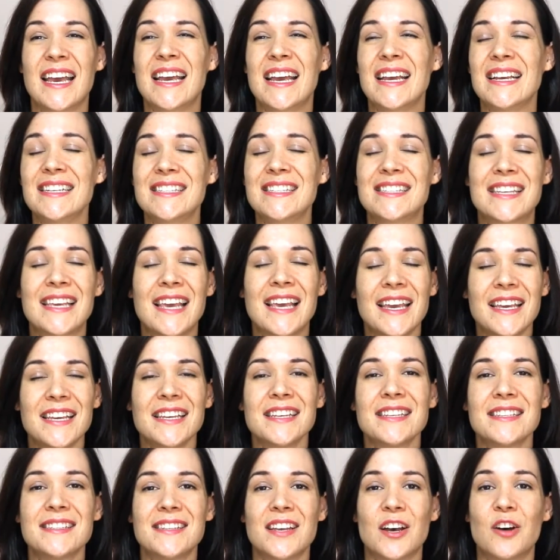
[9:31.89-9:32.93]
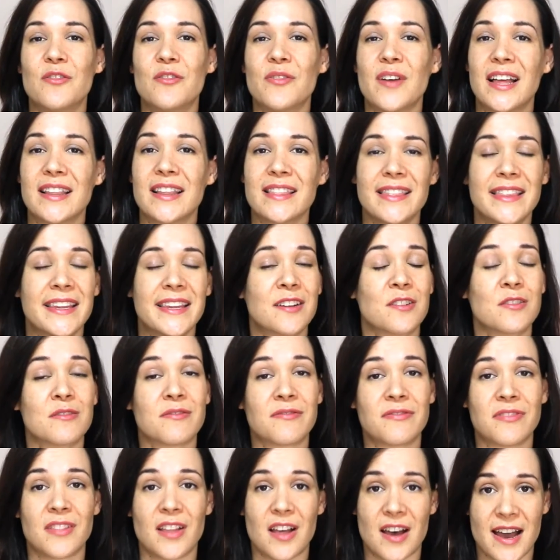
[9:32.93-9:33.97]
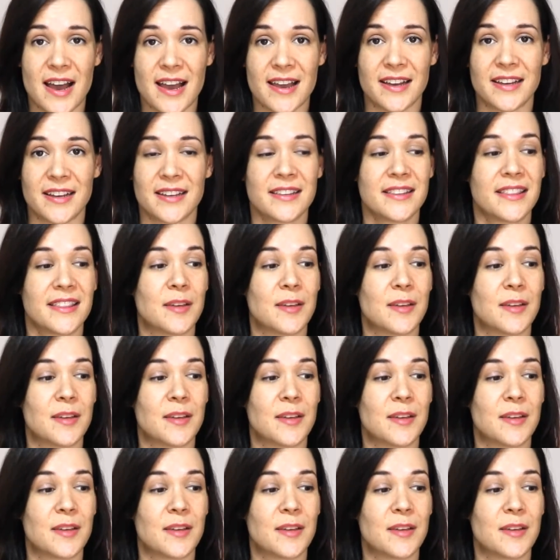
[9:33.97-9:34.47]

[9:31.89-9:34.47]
is get yourself a little flyer